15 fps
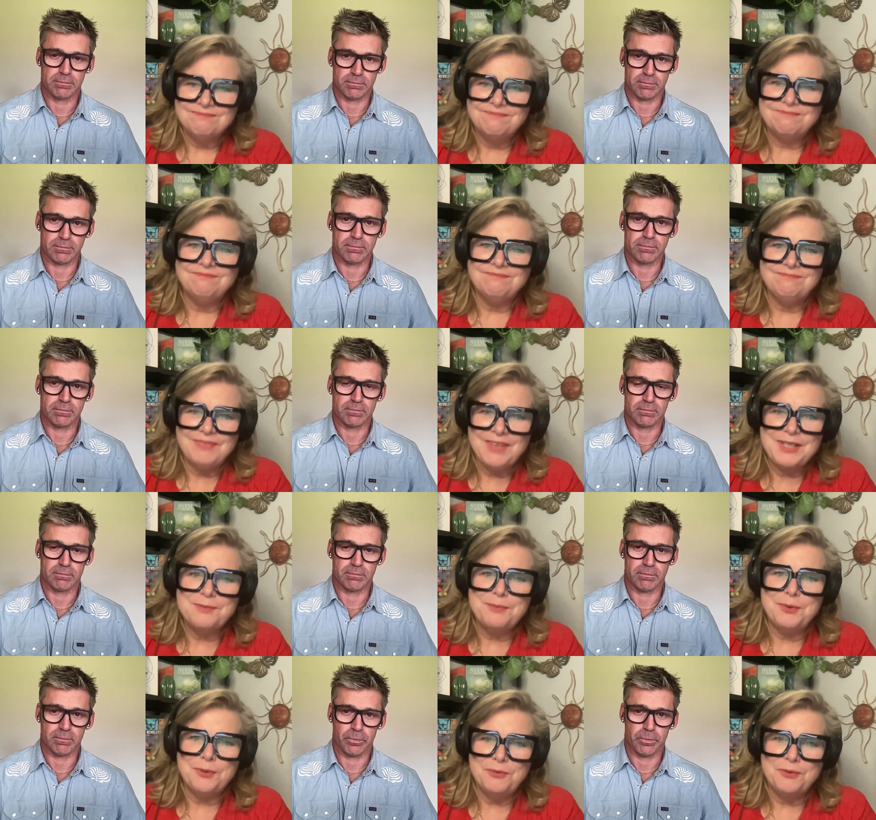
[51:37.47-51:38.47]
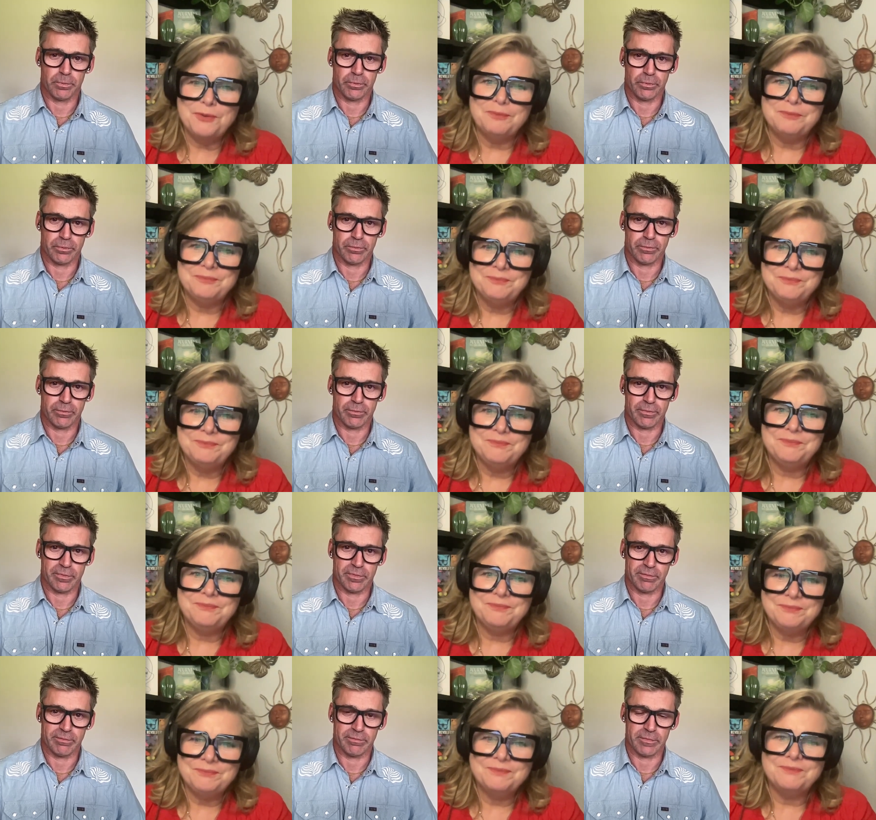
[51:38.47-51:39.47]
Speaker 1: That's beautiful.
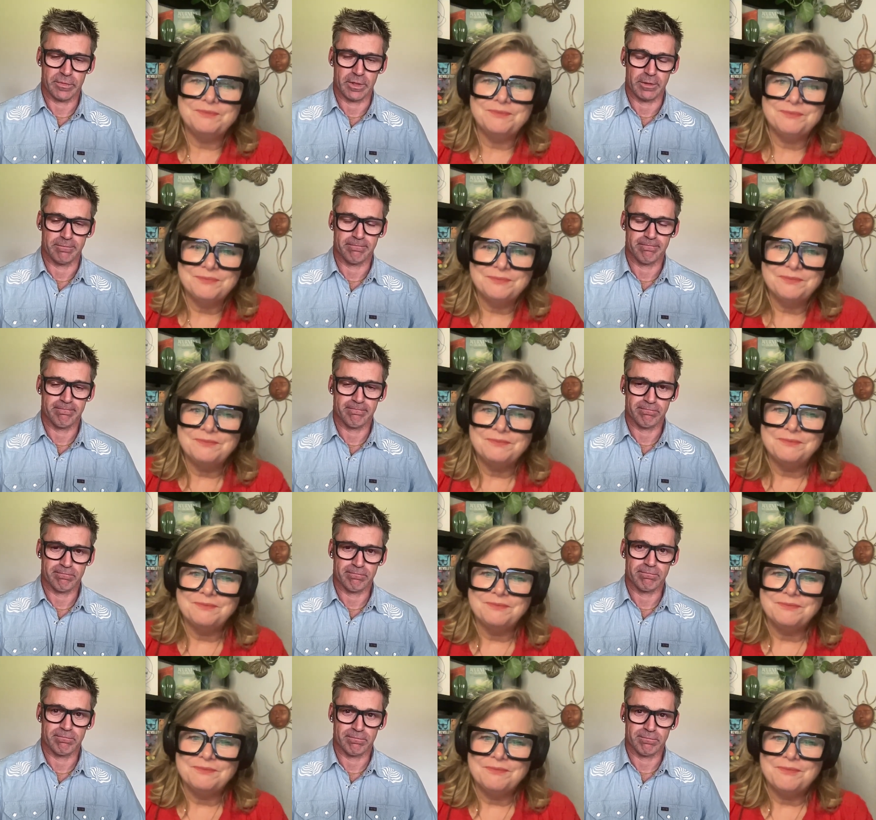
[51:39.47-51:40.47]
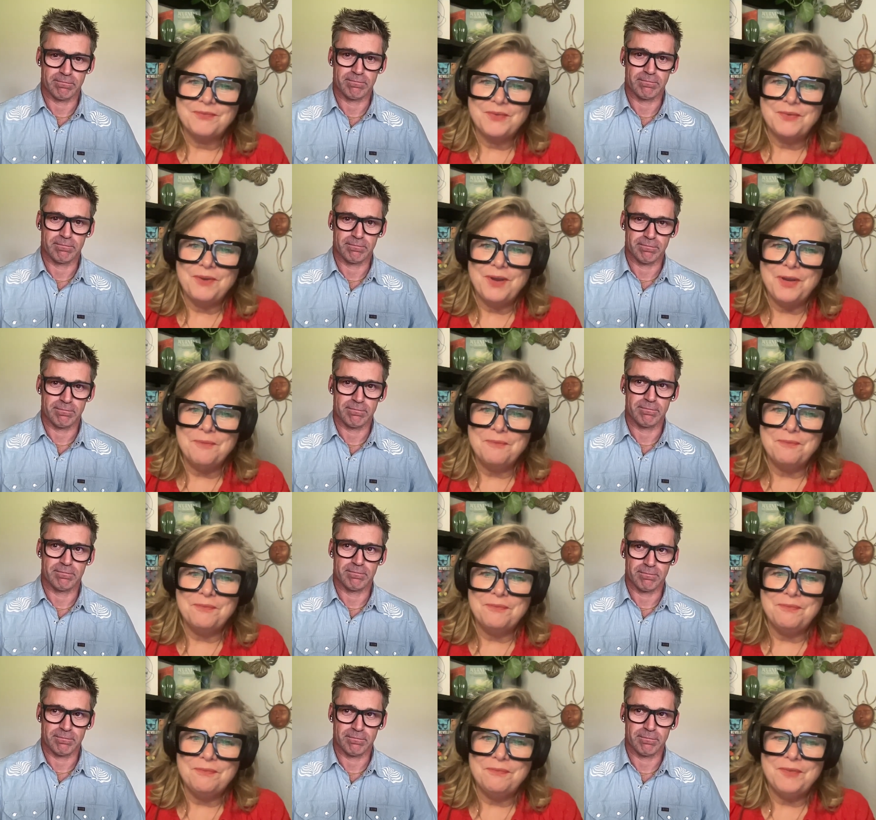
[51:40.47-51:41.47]
Yeah. Wow.
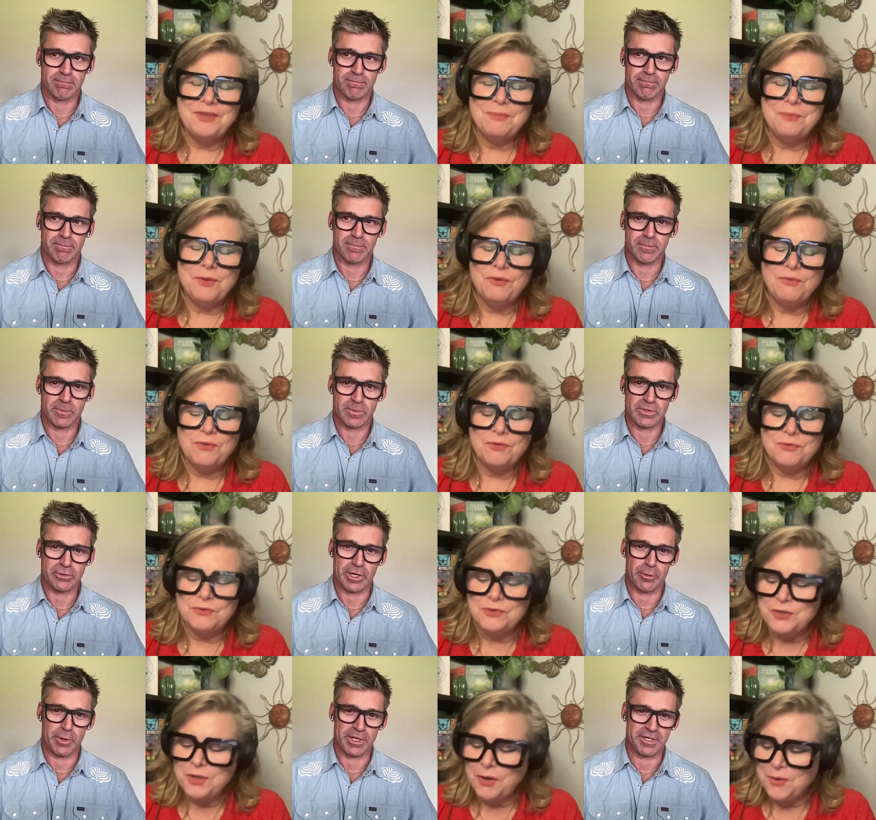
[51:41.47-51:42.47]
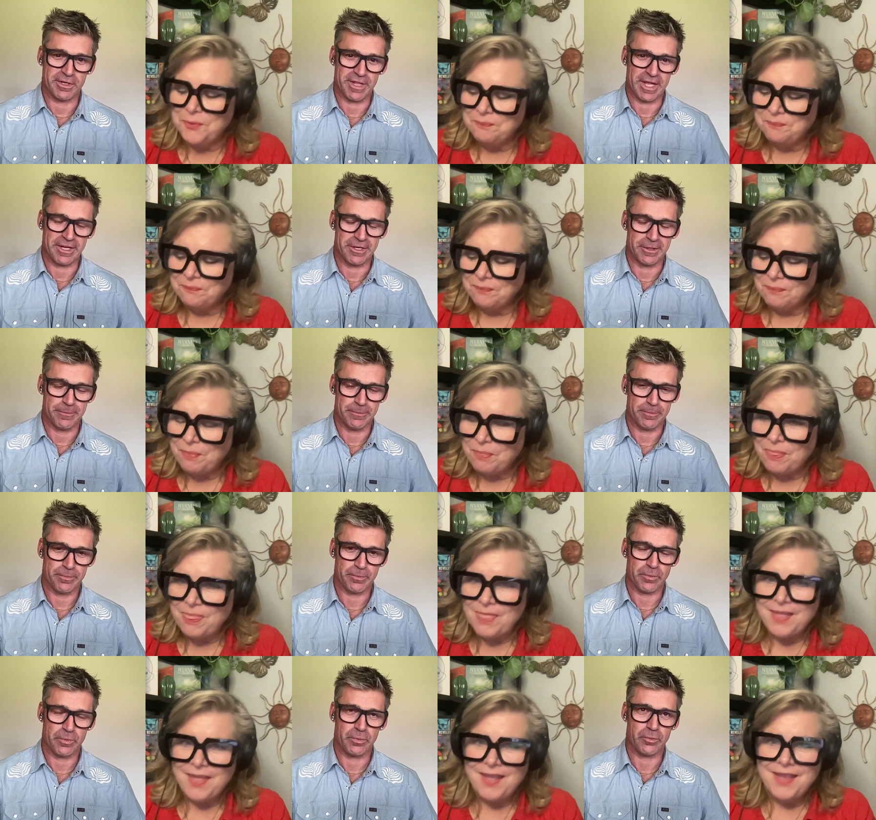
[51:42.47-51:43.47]
That's beautiful.
Speaker 2: That's a great question. Thank you.
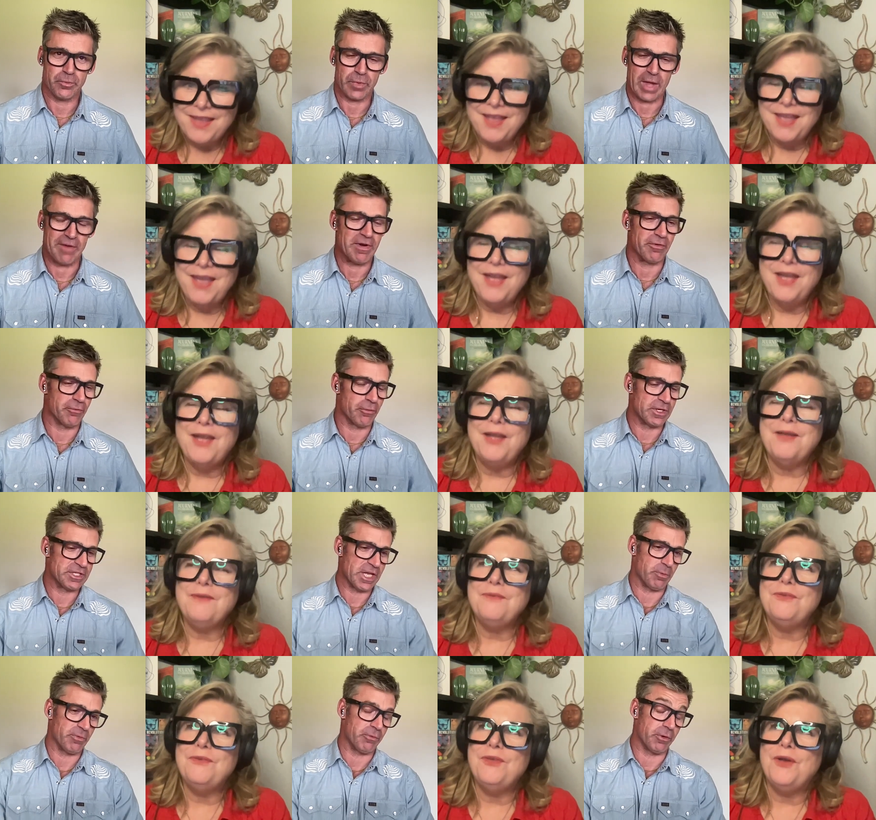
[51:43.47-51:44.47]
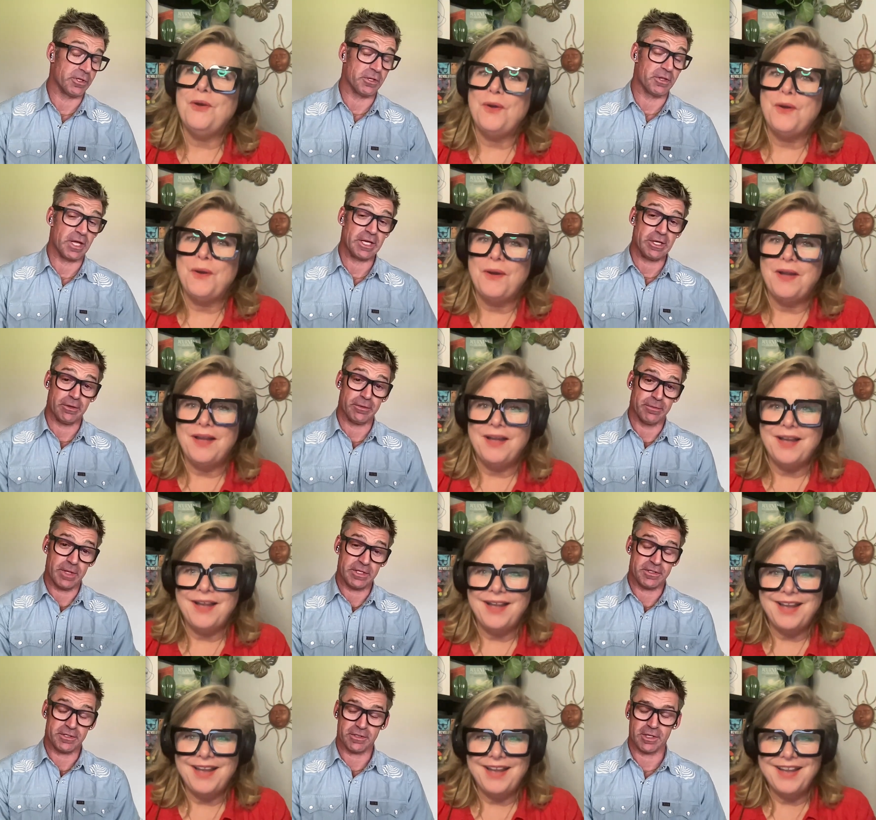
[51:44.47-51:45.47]
I've never voiced that before, so thank you.
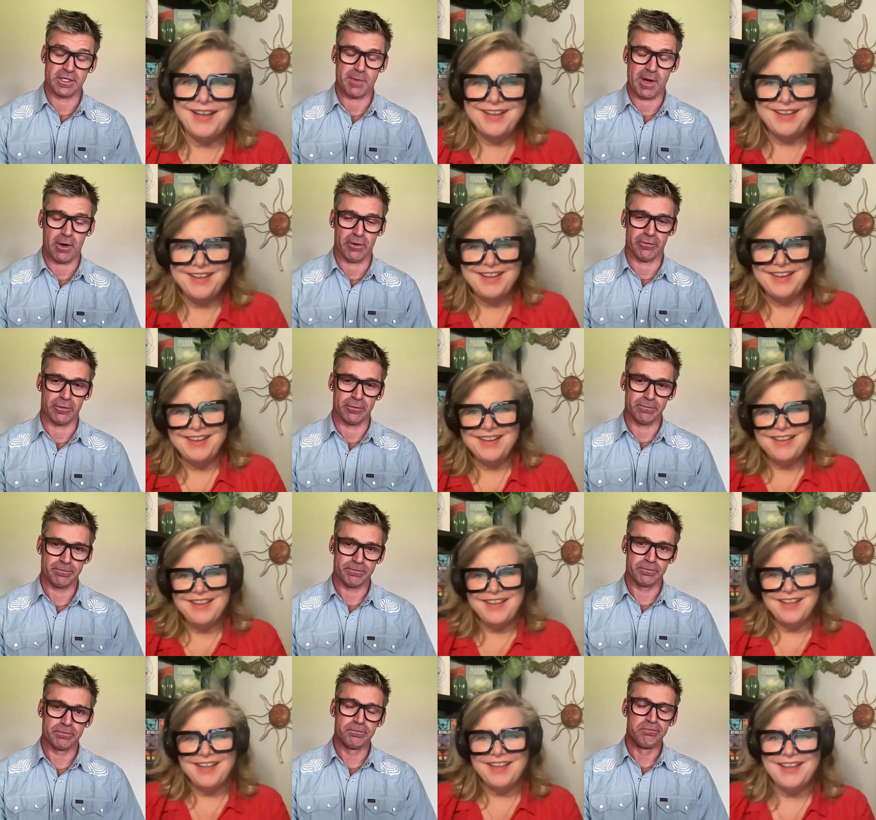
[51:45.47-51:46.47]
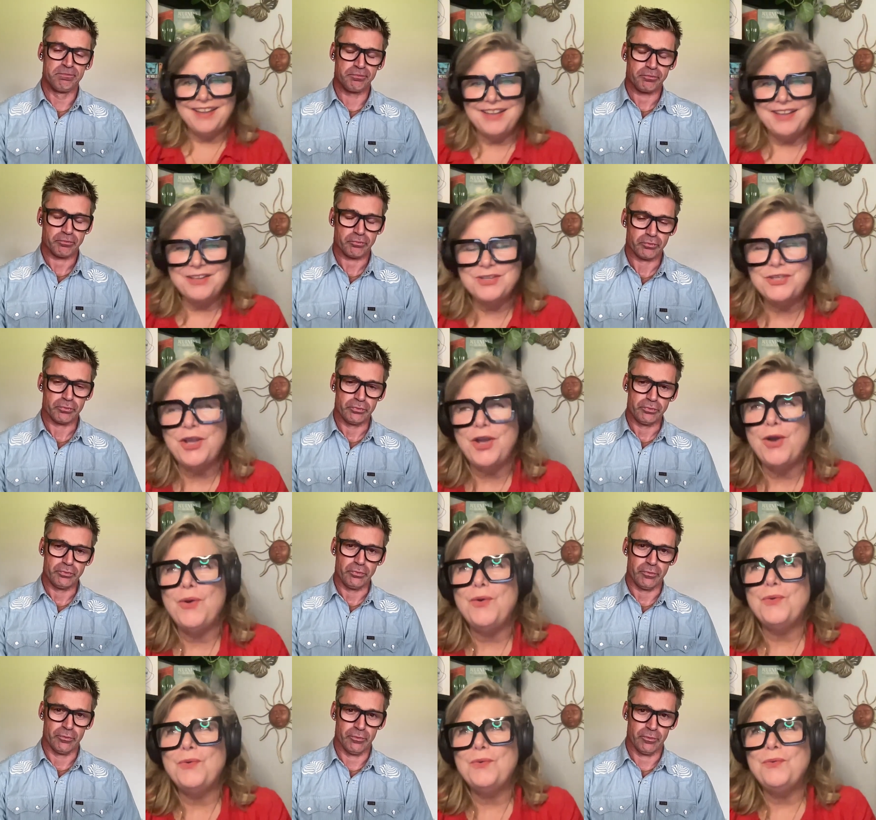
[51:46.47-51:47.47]
That's powerful.
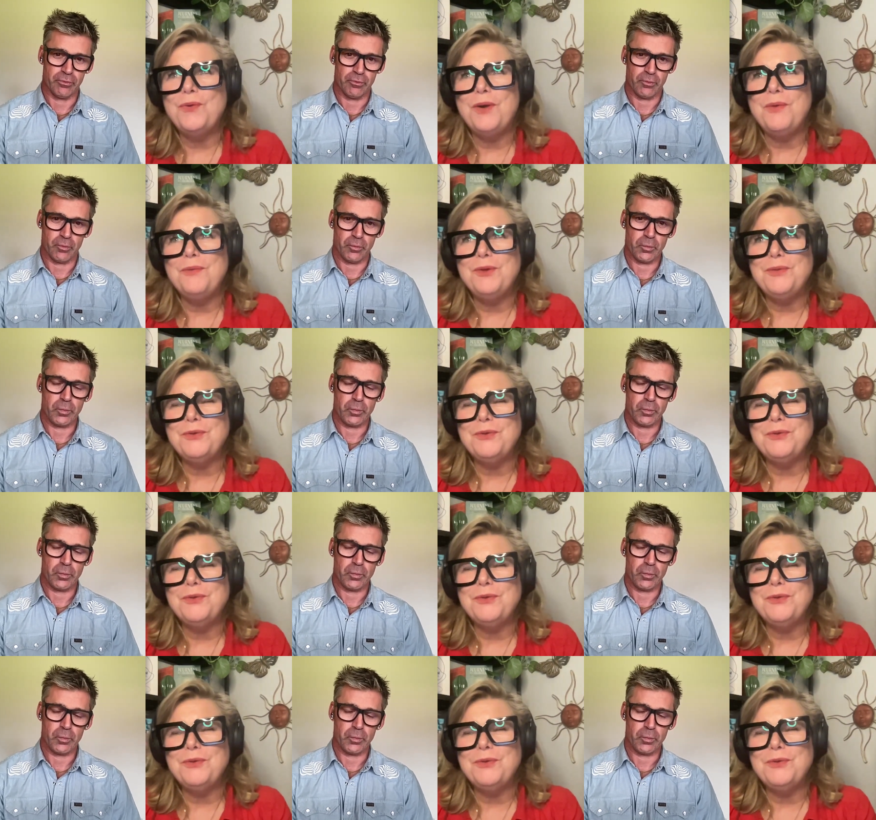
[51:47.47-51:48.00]
Speaker 1: So what we